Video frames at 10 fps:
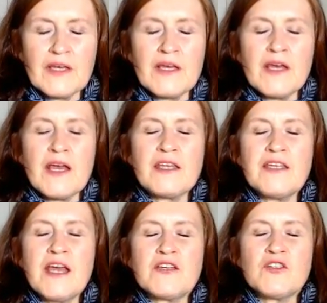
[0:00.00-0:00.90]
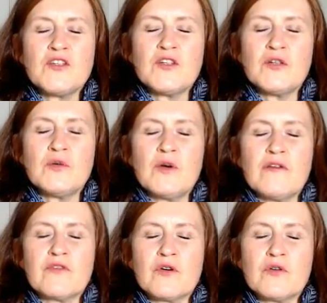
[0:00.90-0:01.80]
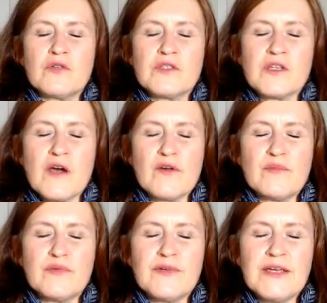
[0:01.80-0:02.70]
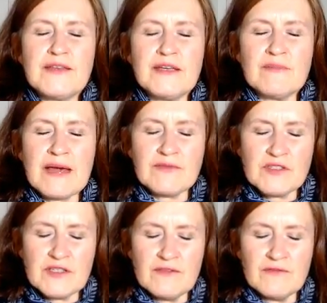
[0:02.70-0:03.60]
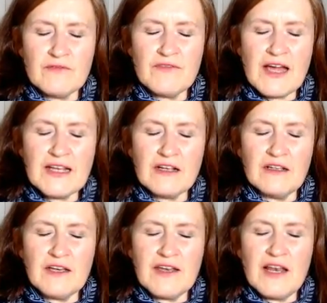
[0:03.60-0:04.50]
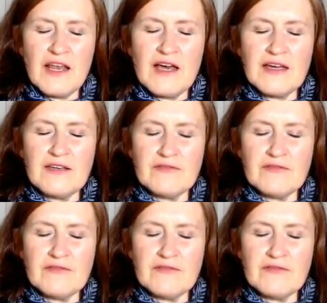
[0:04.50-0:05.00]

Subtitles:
And yet you, of course, are a breathing mountain, vital and alive,